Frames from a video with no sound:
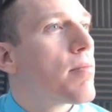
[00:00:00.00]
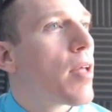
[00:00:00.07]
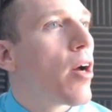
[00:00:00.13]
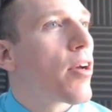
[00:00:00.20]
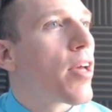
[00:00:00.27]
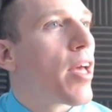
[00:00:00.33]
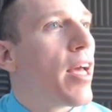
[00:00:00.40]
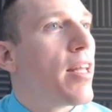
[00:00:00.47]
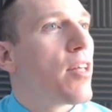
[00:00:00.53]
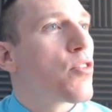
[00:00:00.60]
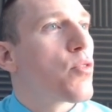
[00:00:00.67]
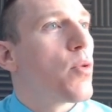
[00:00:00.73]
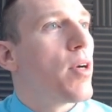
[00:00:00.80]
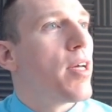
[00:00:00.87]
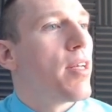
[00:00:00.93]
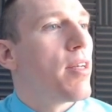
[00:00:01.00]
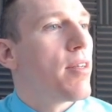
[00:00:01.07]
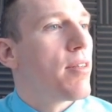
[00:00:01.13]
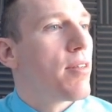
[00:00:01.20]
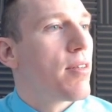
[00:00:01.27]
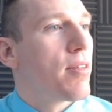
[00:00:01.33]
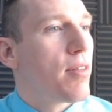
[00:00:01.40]
Okay, and this one
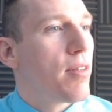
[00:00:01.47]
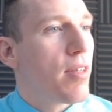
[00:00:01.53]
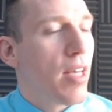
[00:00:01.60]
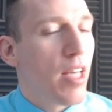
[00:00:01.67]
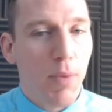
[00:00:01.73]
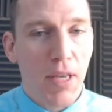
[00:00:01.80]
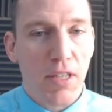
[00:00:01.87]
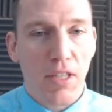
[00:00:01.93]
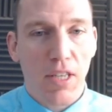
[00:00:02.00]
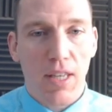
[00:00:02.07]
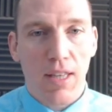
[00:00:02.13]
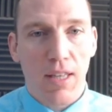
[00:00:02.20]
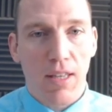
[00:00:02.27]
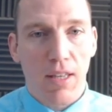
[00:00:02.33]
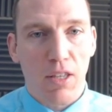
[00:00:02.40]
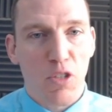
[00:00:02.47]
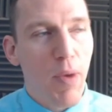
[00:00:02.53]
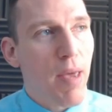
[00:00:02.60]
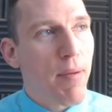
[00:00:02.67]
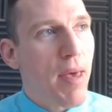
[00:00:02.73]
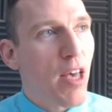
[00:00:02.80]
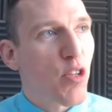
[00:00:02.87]
is basically the
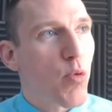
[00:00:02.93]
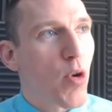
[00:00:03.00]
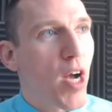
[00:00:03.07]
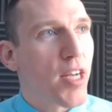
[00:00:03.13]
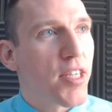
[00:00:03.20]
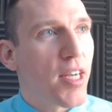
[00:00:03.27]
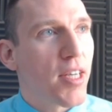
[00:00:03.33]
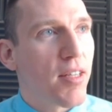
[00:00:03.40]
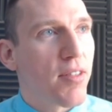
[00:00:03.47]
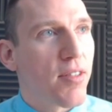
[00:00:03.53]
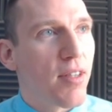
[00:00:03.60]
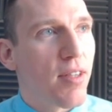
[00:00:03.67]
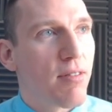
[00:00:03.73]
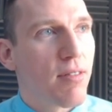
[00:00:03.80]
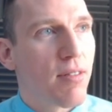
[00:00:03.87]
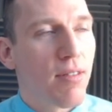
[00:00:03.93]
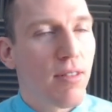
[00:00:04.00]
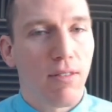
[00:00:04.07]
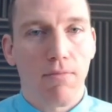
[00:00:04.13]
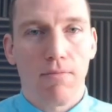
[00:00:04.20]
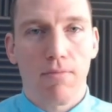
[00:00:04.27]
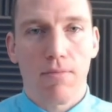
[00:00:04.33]
Spamhaus project is a
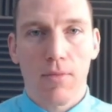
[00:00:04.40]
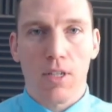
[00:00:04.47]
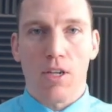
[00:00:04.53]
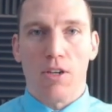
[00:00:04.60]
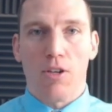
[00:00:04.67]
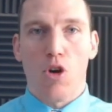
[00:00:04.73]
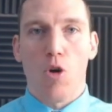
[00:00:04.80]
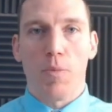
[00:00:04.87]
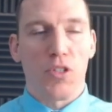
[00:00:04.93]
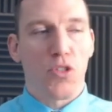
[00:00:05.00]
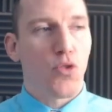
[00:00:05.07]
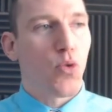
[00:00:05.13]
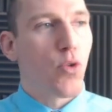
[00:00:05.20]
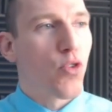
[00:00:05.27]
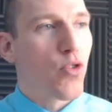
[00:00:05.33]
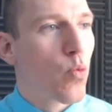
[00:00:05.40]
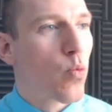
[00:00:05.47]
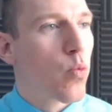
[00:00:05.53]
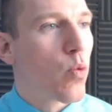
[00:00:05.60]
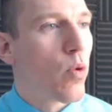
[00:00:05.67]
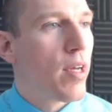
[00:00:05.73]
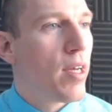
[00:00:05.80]
you know open source
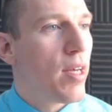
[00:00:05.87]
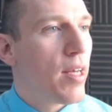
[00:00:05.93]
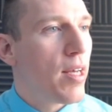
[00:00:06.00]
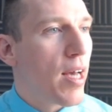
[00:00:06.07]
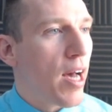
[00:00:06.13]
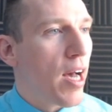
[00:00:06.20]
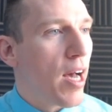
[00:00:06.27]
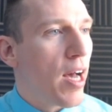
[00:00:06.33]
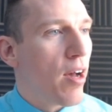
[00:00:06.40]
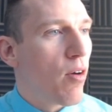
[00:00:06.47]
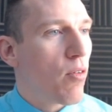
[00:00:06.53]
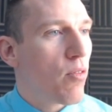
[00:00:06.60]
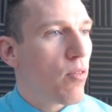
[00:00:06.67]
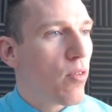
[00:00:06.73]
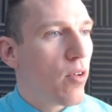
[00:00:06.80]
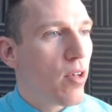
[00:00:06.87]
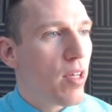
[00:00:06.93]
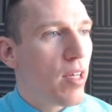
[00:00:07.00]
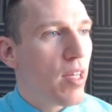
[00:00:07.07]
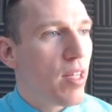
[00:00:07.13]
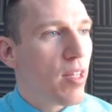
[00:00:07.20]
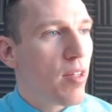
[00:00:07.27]
uh,
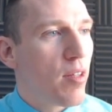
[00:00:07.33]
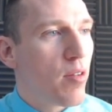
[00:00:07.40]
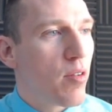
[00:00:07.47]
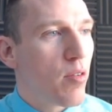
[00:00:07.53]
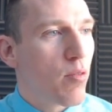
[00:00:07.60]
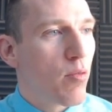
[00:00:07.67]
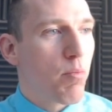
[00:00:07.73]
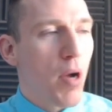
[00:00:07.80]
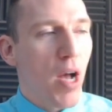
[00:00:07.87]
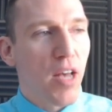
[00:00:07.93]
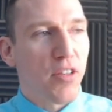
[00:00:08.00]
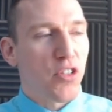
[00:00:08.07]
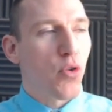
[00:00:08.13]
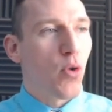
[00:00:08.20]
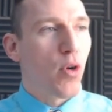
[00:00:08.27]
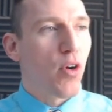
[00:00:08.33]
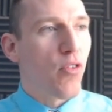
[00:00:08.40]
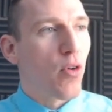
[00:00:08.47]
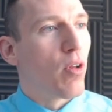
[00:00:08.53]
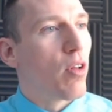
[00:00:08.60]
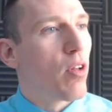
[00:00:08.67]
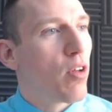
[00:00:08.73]
repository
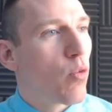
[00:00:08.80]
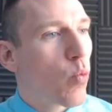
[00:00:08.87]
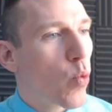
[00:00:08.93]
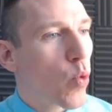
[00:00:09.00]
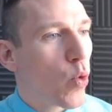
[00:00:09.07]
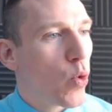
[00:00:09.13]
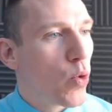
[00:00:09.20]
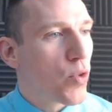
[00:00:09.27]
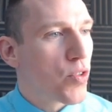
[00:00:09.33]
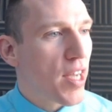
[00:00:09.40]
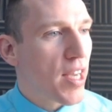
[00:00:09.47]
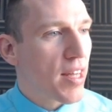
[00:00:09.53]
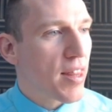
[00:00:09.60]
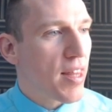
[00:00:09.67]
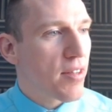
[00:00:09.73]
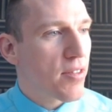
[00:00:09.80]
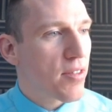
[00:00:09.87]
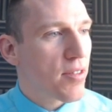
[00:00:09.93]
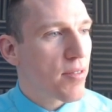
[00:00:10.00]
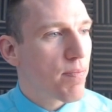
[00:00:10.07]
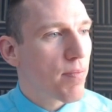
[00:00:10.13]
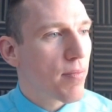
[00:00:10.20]
for rules like this,
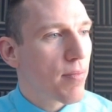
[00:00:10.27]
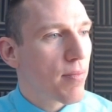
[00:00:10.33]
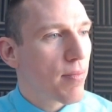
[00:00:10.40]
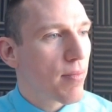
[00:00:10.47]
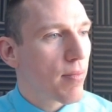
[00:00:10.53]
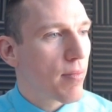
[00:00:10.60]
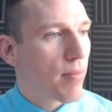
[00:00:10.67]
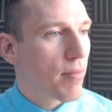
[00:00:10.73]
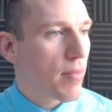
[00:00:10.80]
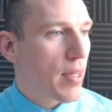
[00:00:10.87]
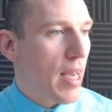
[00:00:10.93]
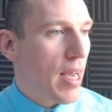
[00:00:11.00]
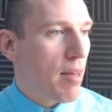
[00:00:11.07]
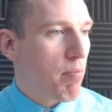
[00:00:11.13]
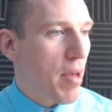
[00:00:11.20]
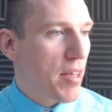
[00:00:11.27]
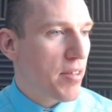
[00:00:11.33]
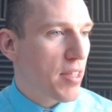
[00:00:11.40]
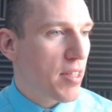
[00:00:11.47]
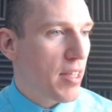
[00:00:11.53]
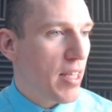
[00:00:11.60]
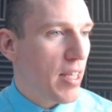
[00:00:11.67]
and
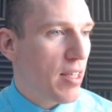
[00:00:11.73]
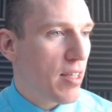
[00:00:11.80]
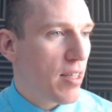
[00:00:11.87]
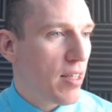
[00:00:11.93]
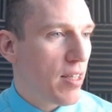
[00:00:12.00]
basically